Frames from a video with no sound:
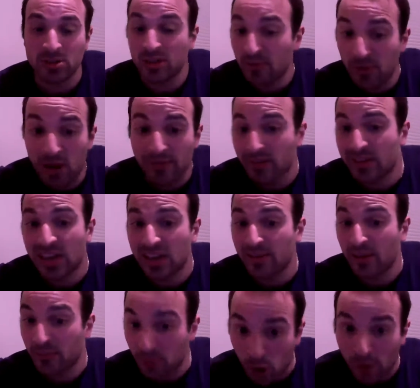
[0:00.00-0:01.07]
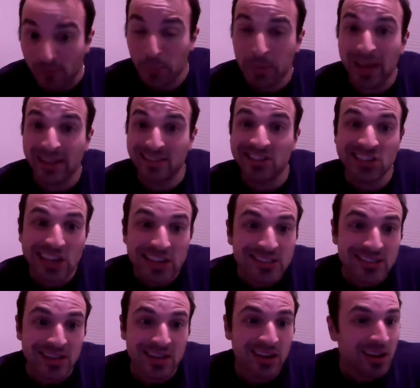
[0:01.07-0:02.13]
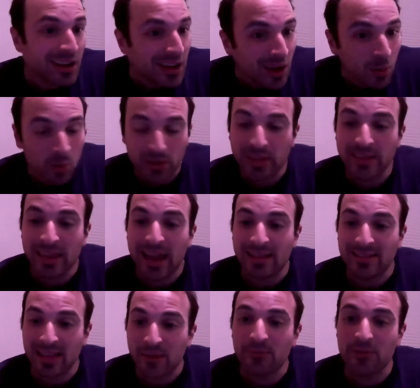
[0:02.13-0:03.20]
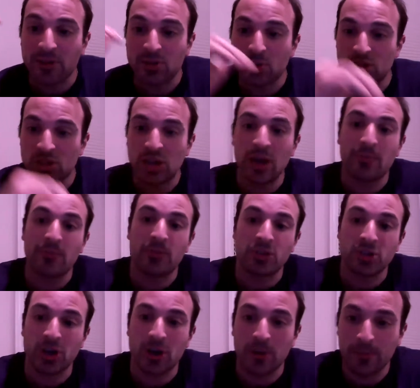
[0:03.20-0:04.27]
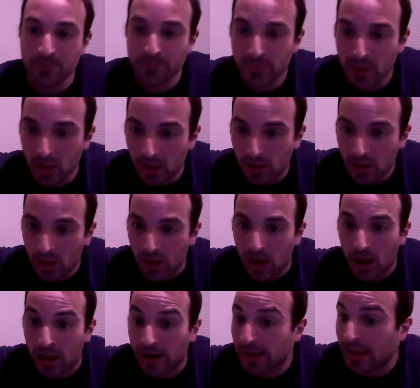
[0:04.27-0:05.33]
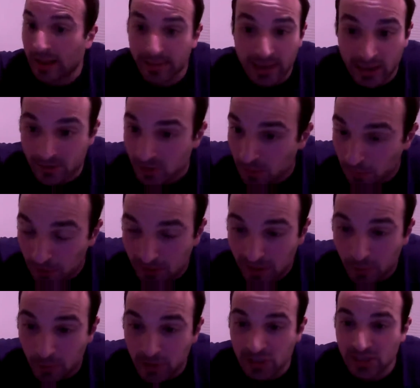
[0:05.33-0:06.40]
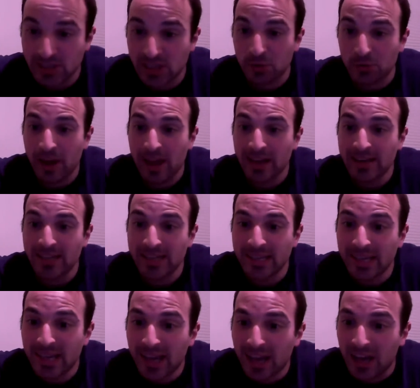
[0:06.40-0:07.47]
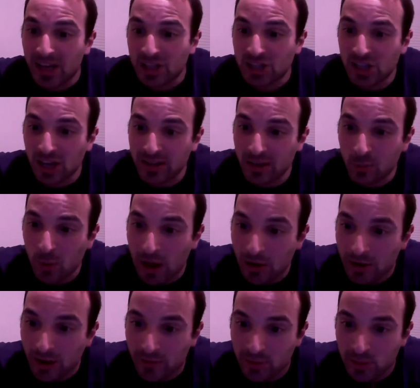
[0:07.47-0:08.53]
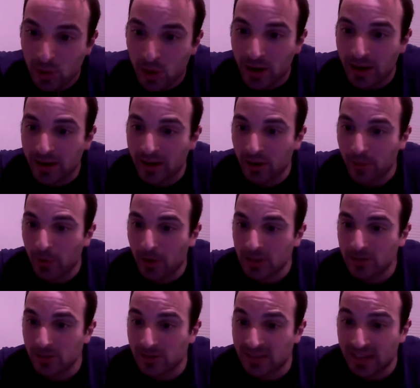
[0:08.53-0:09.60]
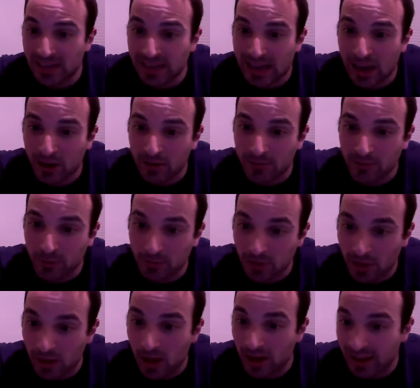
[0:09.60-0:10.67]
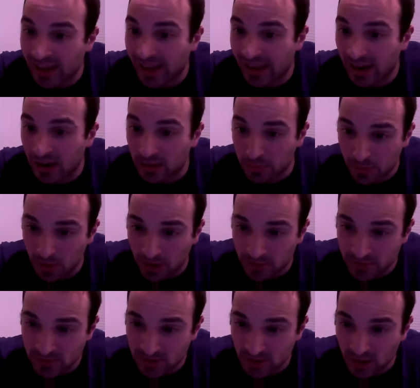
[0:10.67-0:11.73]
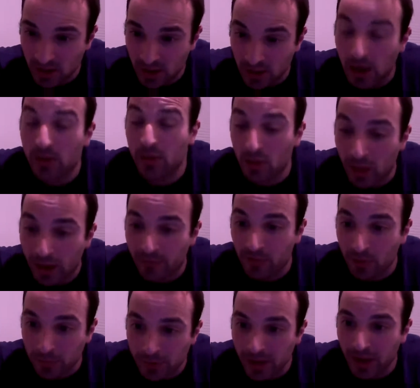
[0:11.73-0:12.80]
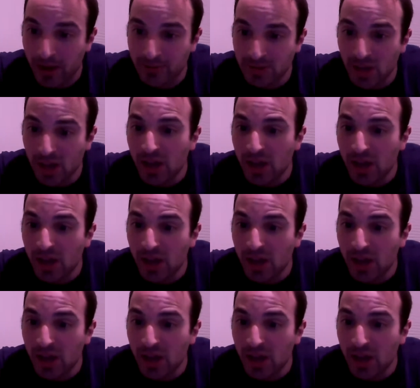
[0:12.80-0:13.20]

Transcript: And if you have a plan to chase it, well, then, yeah, definitely switch it up for sure. And again, thanks to the birthday wishes there, Randy. Sheldon, wow, never thought I'd hear the possibility of taking out of the KK out of the playoffs, out of the lineup for the playoffs.